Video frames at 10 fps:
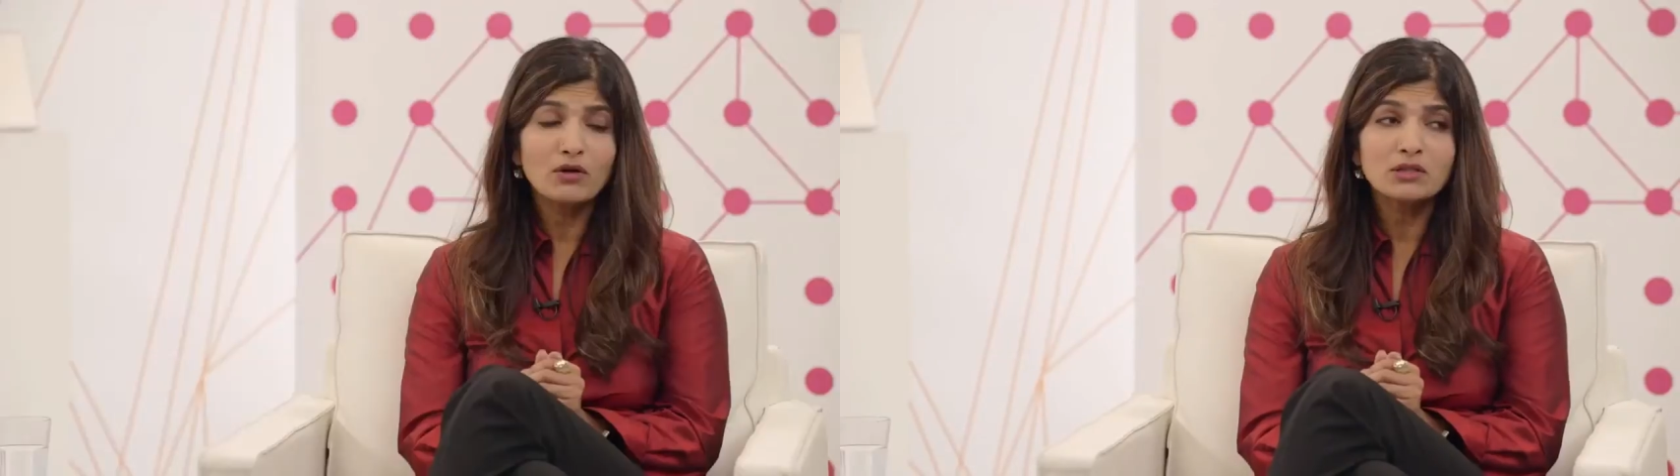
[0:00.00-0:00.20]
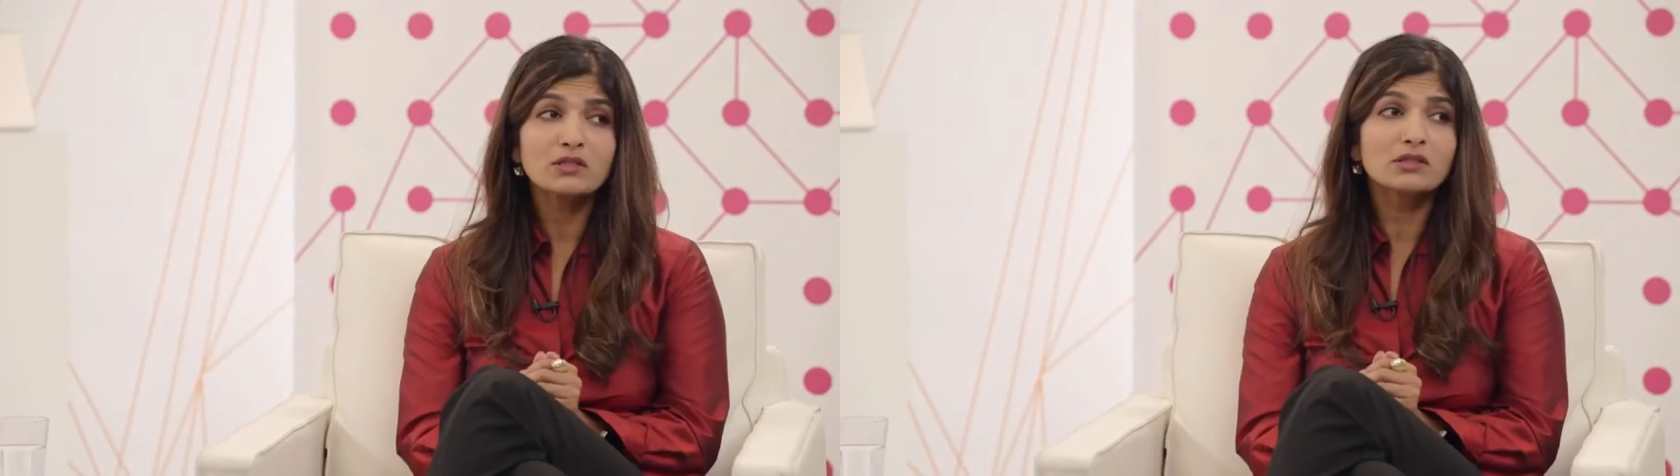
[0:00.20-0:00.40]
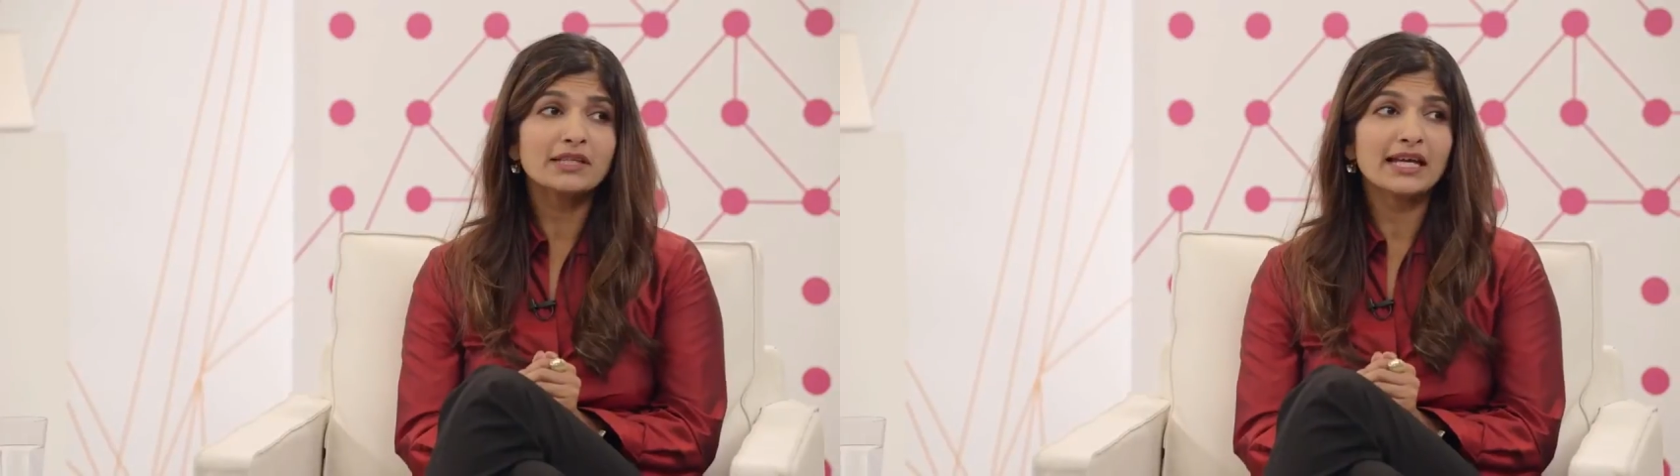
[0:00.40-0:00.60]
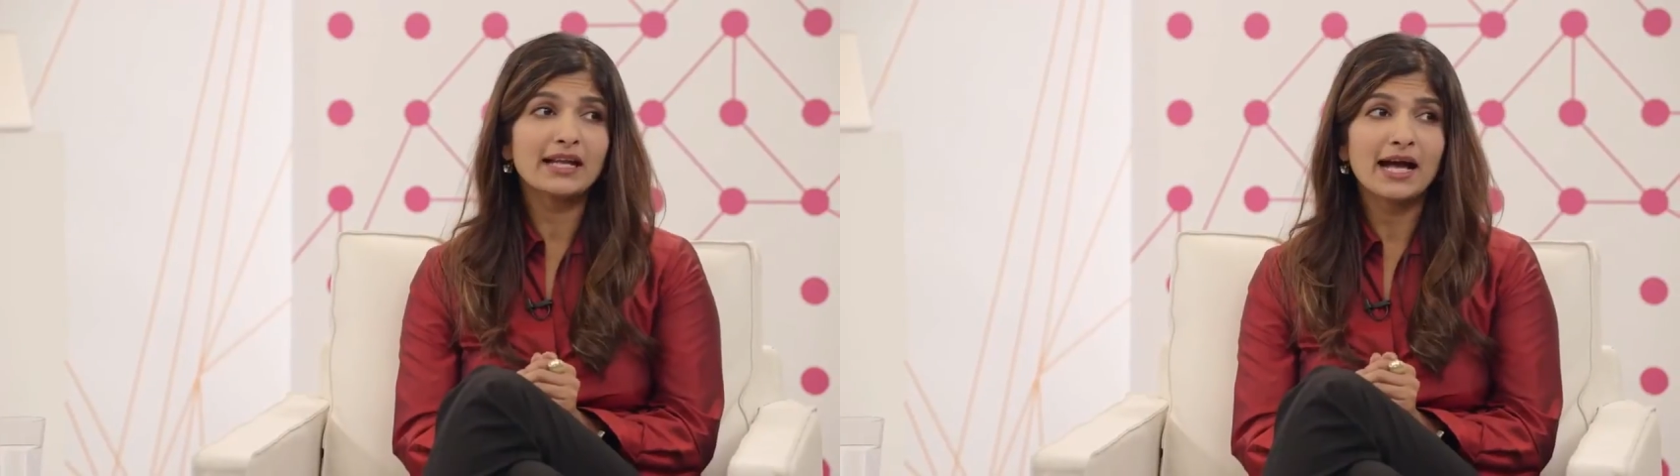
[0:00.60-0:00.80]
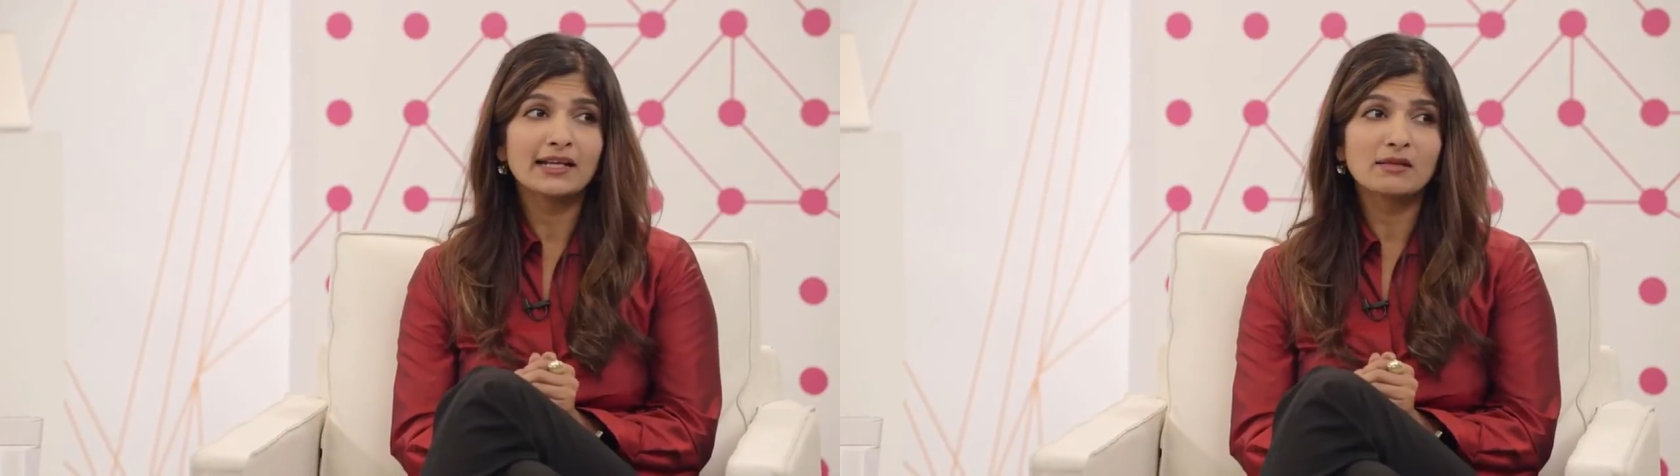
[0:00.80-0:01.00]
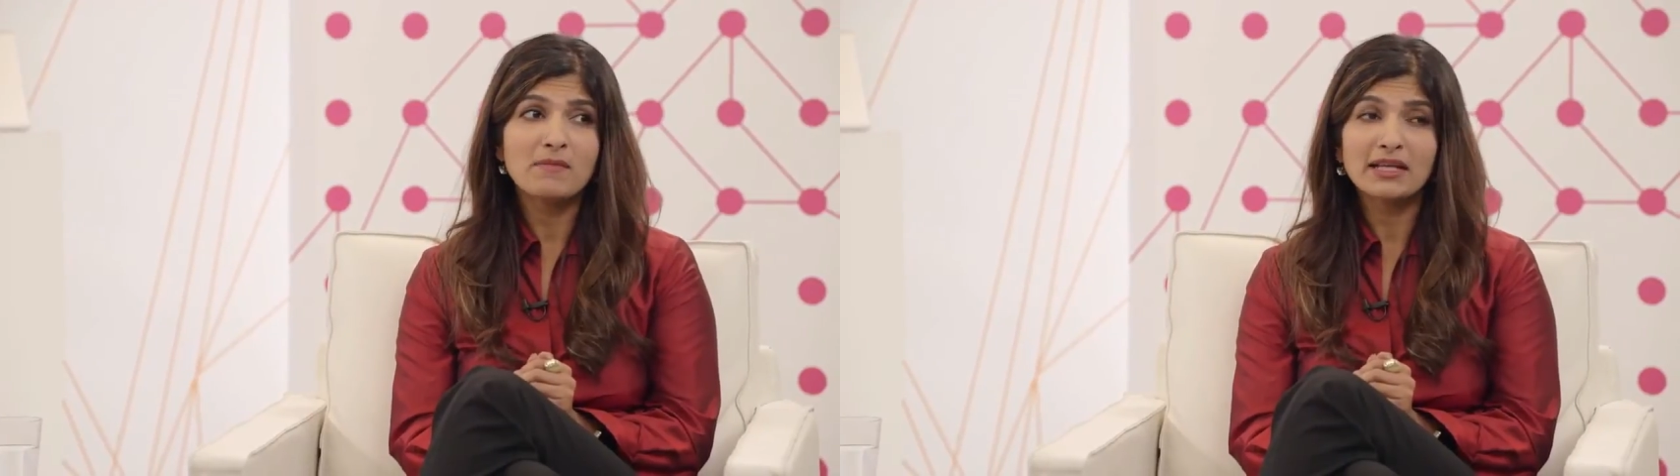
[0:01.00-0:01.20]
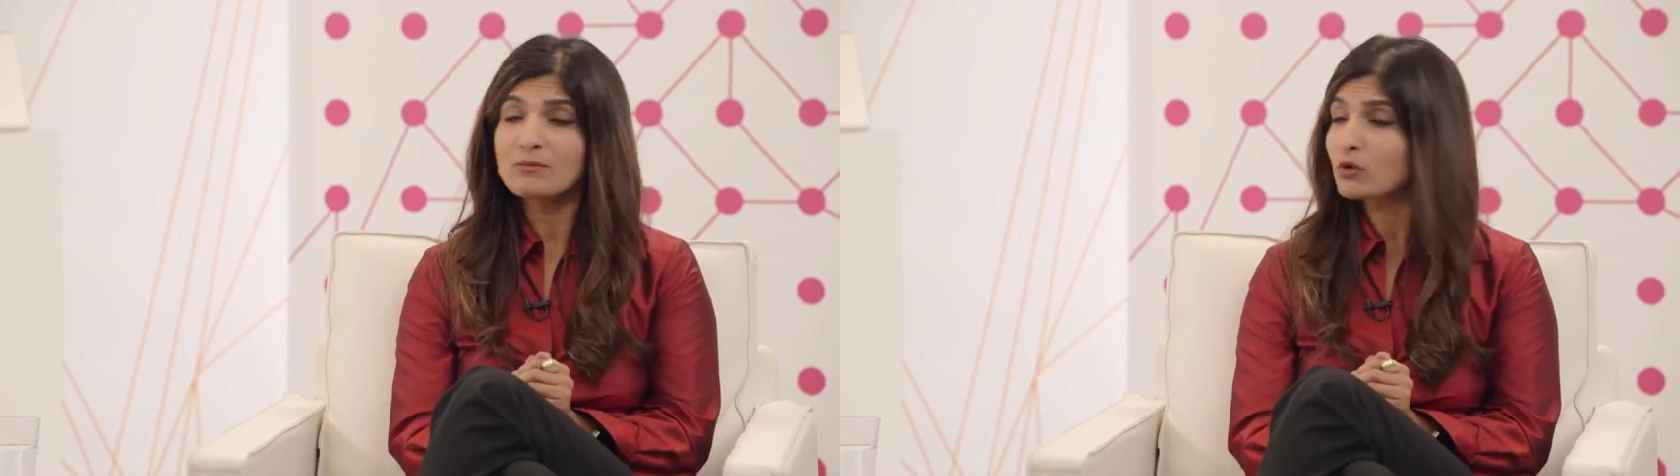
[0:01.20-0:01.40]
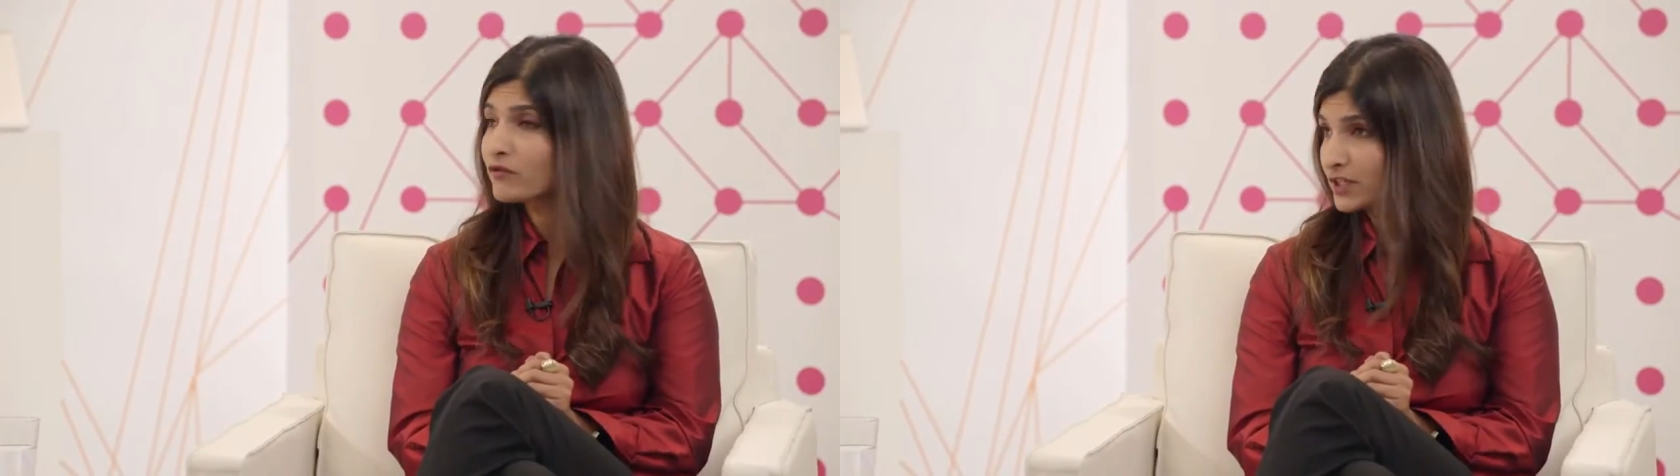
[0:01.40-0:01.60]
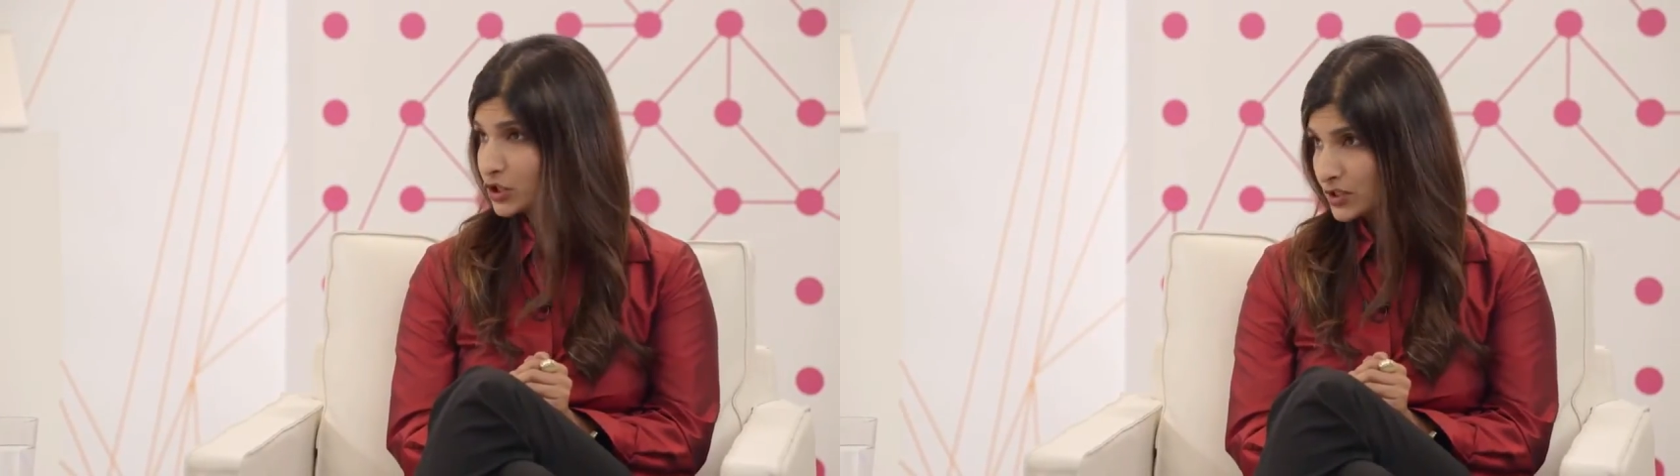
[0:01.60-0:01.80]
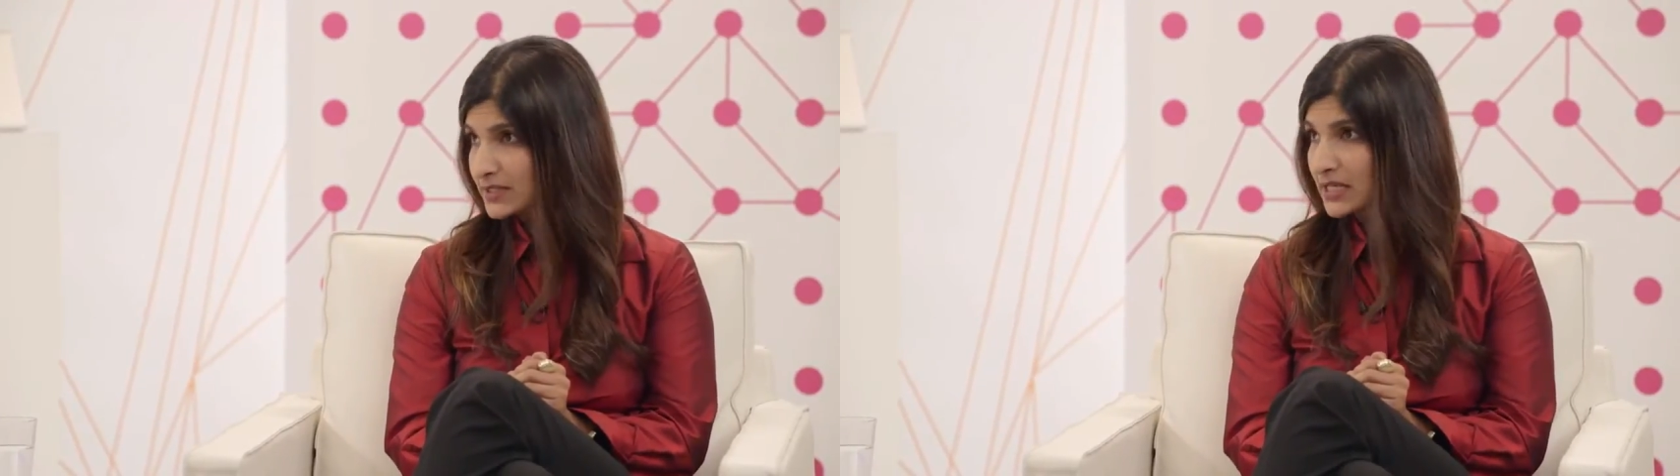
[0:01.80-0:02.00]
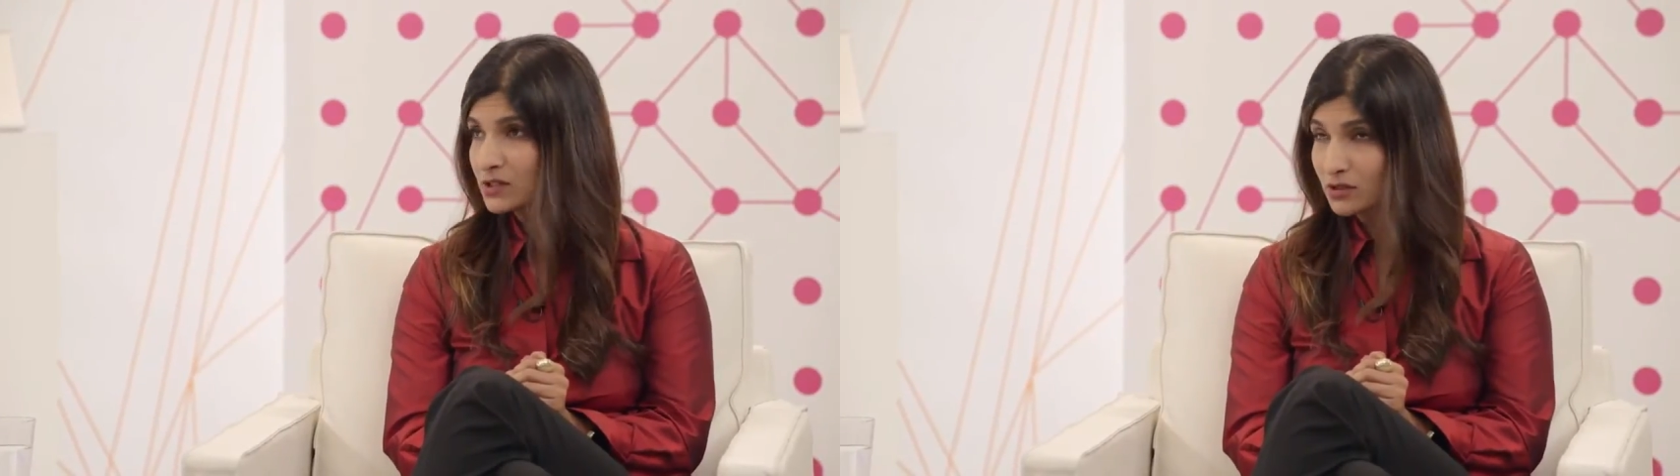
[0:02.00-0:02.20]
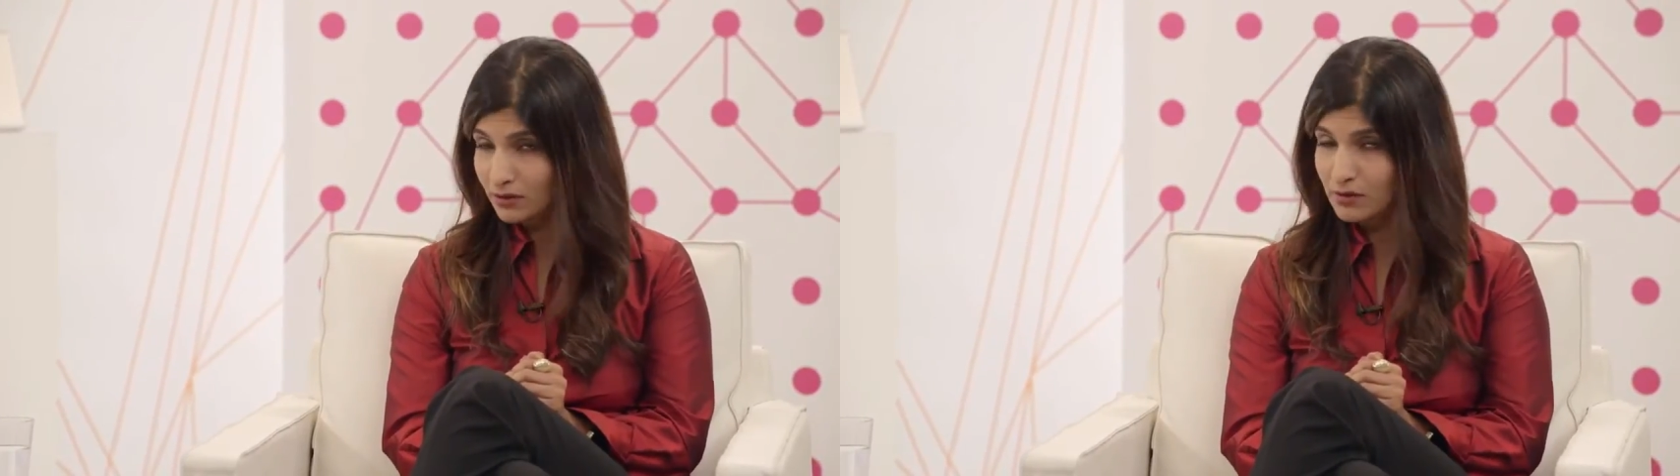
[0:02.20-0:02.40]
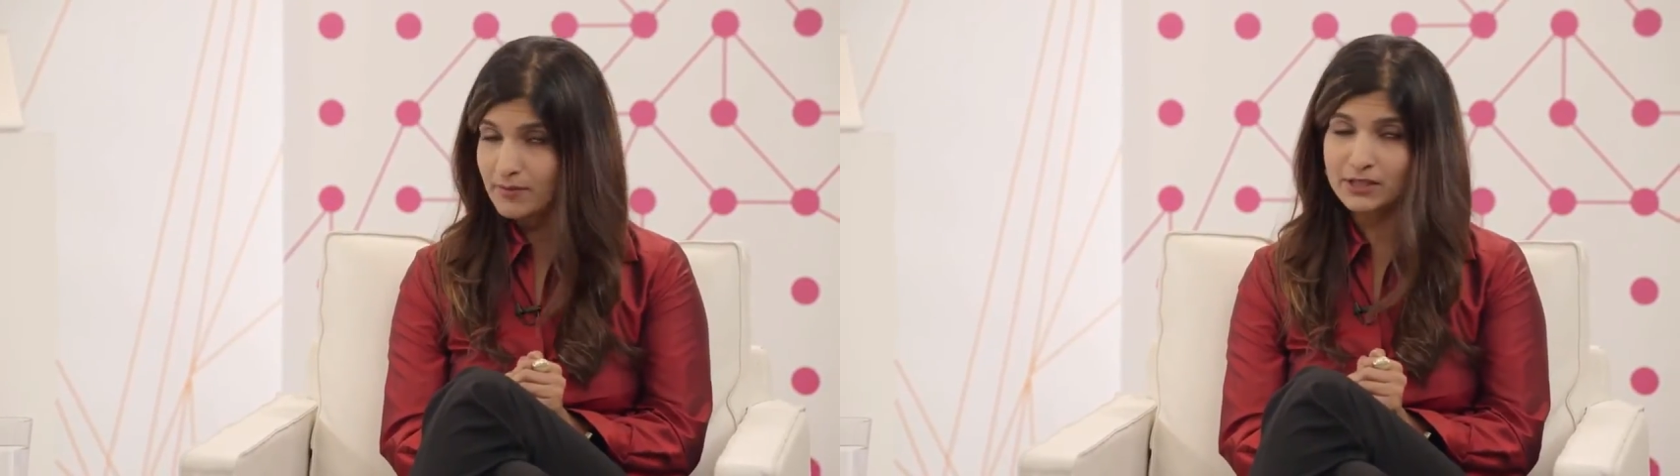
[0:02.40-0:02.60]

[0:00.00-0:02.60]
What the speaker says: also looking at adding many more features into the Chrome